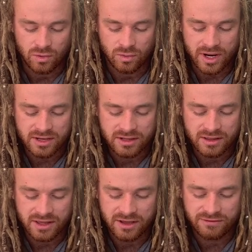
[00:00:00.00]

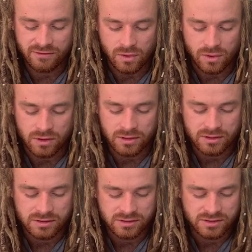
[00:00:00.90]
'Render therefore
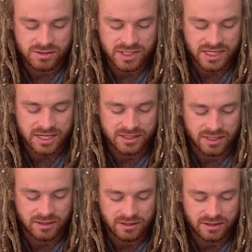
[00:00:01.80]
to
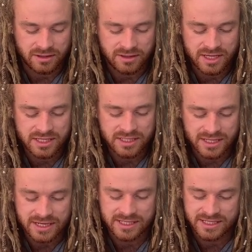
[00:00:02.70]
Caesar the things
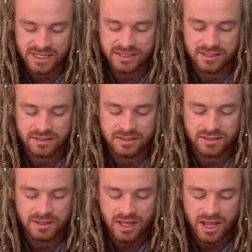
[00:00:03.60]
that are Caesar's,
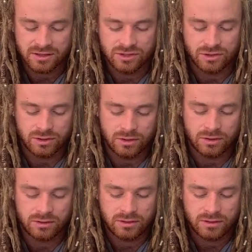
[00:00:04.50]
and to
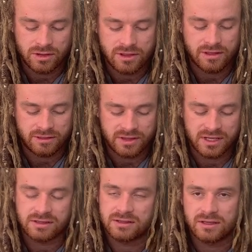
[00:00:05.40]
God the
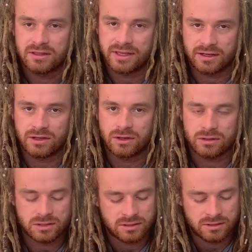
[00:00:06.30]
things that are
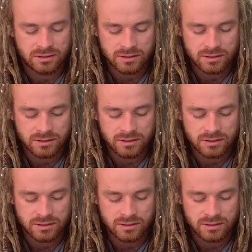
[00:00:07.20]
God's.'